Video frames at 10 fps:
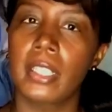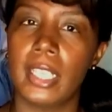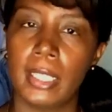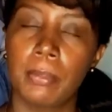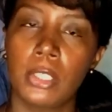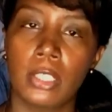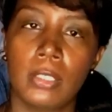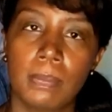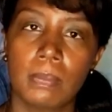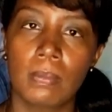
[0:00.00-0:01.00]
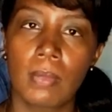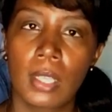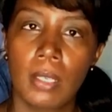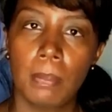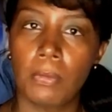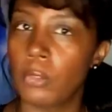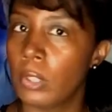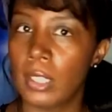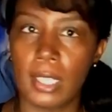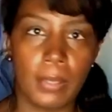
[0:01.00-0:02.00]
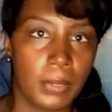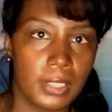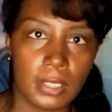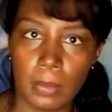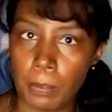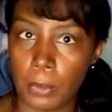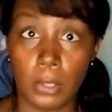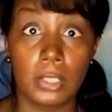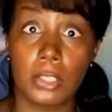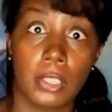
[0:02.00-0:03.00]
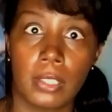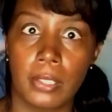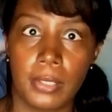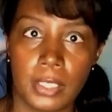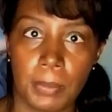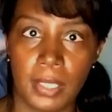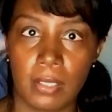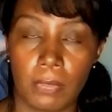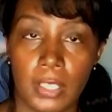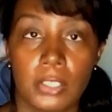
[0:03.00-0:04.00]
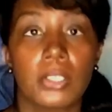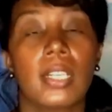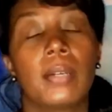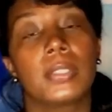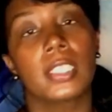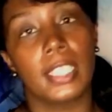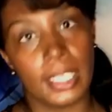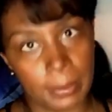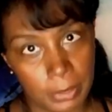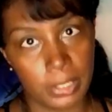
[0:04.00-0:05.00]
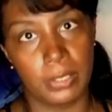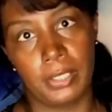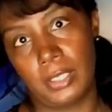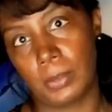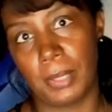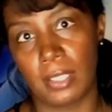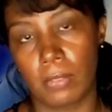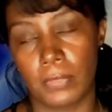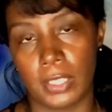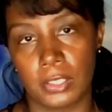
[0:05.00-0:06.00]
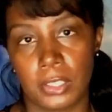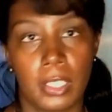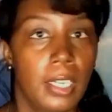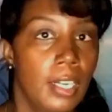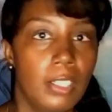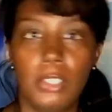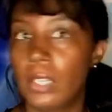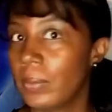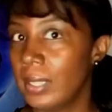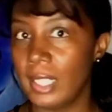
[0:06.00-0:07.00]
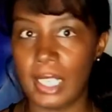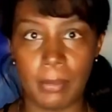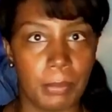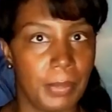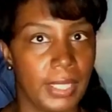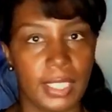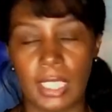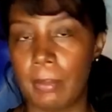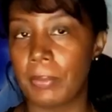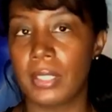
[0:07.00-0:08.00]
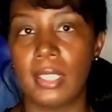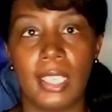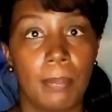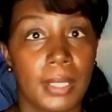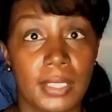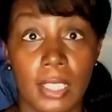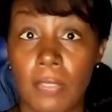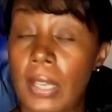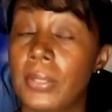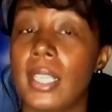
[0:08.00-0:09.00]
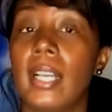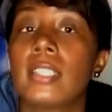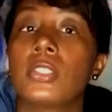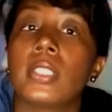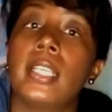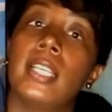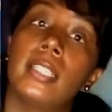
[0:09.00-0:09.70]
cam girl. Before I was the porn star known as Monica Foster, I was the cam girl known as Monica Foster. No one named me. I came up with the name myself. I was actually an